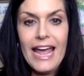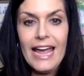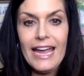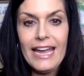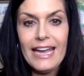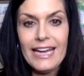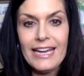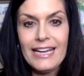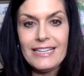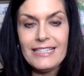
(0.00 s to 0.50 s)

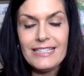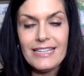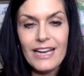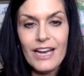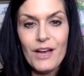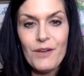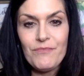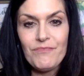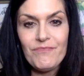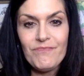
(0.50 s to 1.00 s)
And,
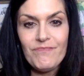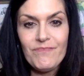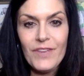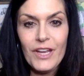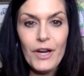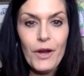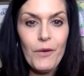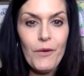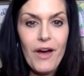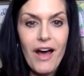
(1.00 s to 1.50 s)
um,
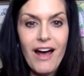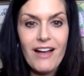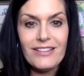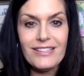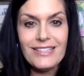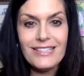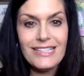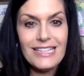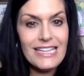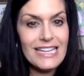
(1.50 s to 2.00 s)
you know,
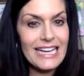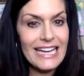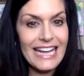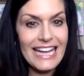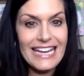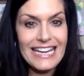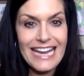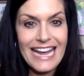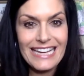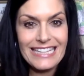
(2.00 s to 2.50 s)
I'll see you
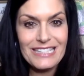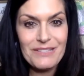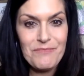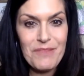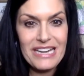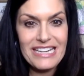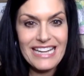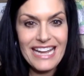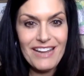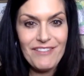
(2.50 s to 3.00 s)
again next
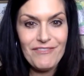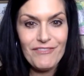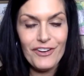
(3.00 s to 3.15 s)
Monday